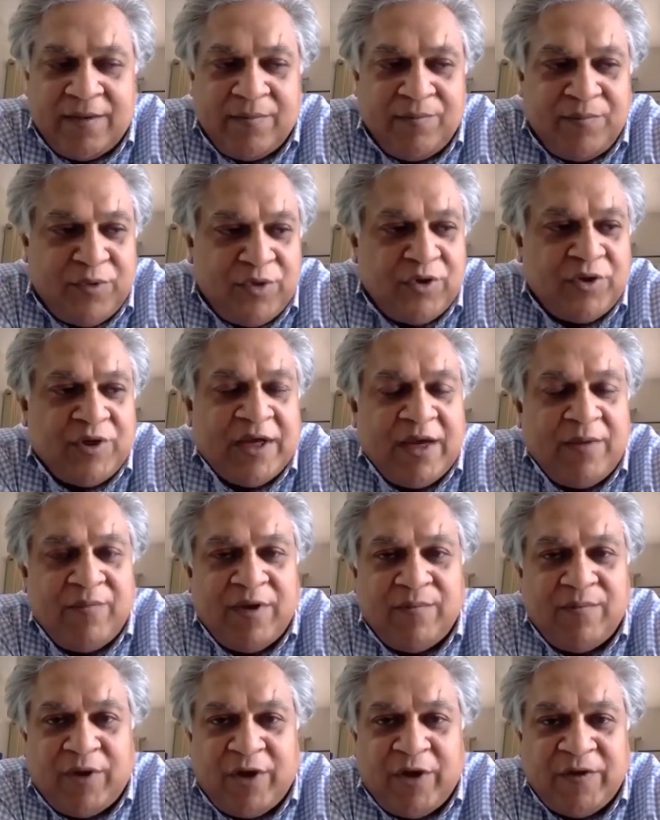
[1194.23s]
BUTEM
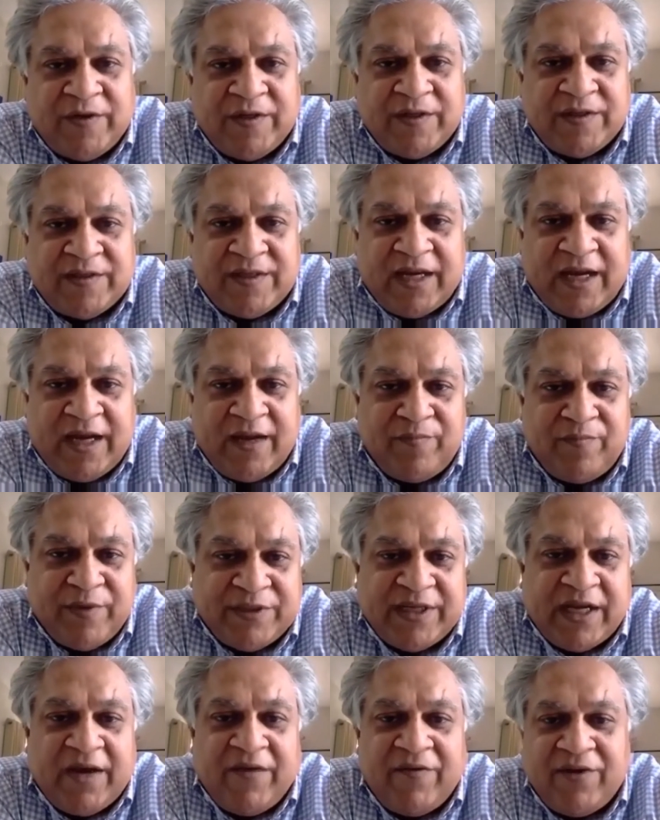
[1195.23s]
in Balochistan,
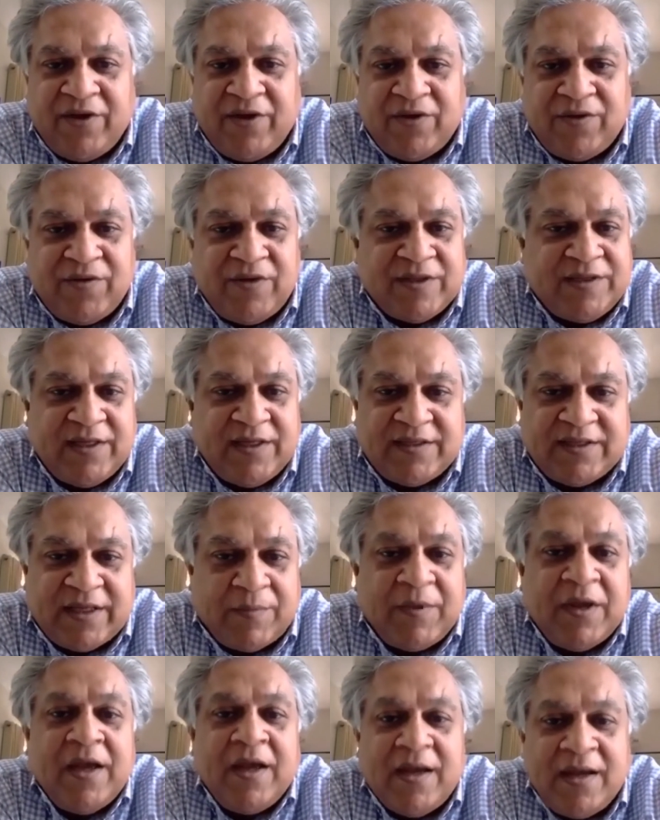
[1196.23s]
Peshawar University,
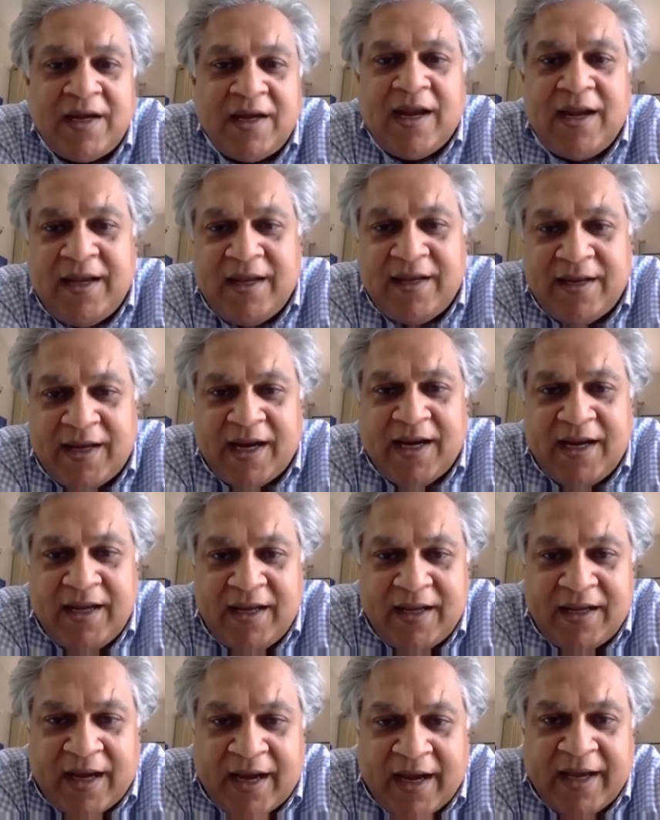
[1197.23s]
some really,
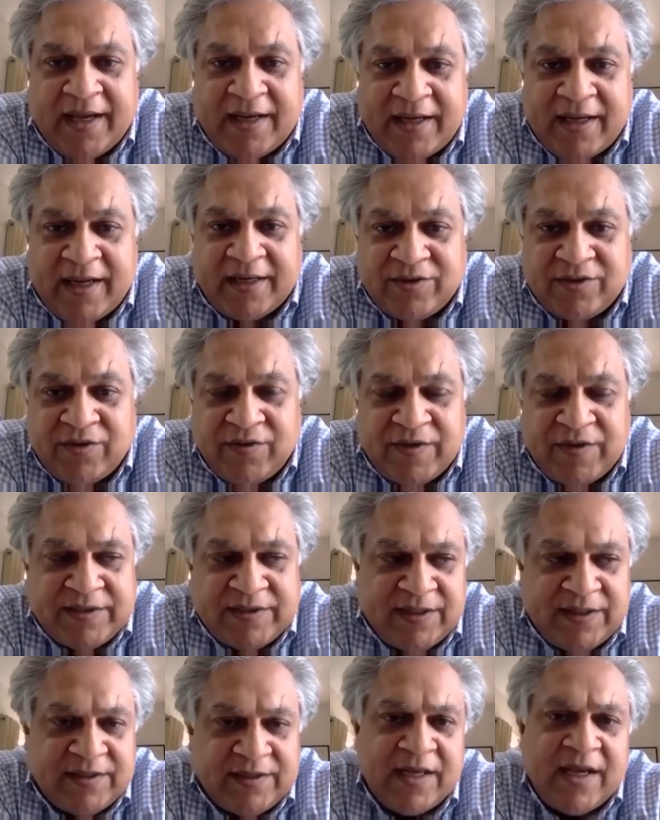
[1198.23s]
really high-class
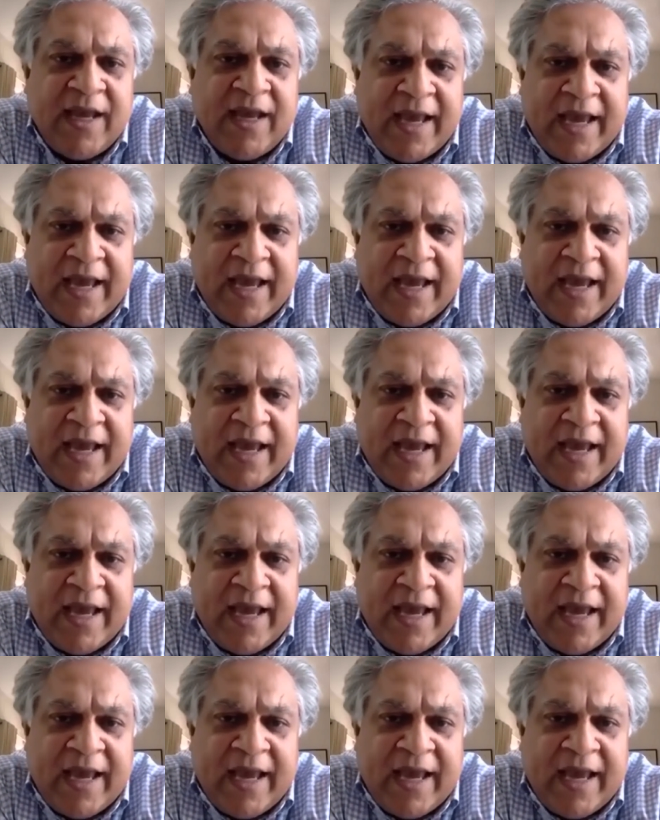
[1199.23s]
universities.